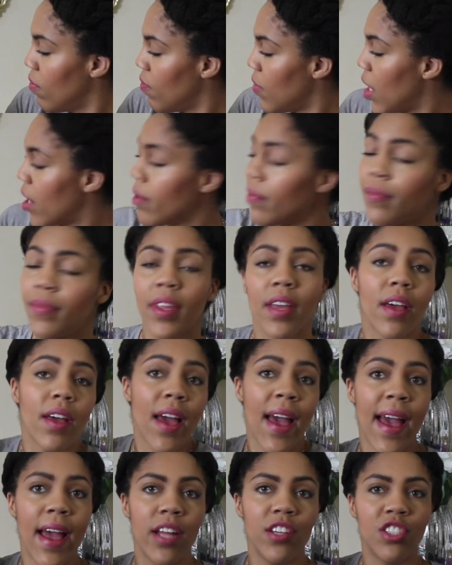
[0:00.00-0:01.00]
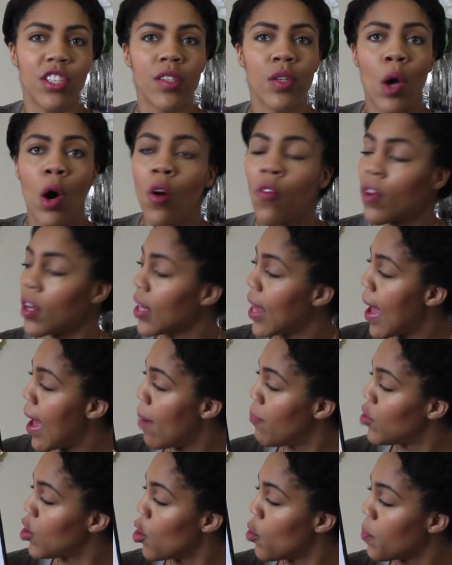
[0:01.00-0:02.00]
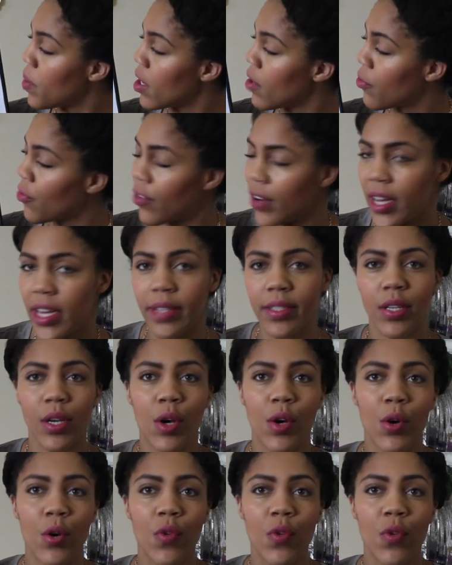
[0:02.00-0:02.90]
Yeah. And just overlap. Don't be afraid to